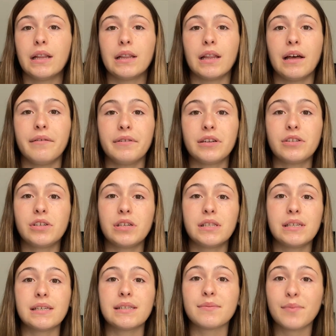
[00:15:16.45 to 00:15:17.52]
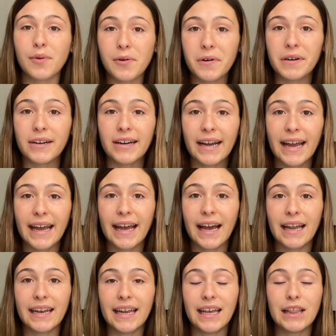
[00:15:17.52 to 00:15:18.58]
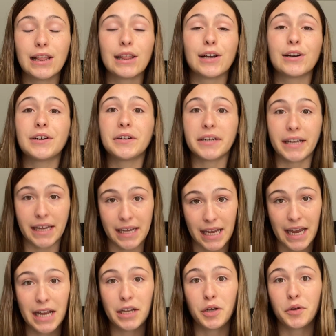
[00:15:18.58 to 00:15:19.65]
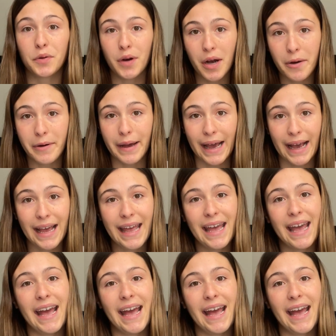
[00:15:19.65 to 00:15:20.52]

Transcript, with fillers: loving Jesus more and learning and growing.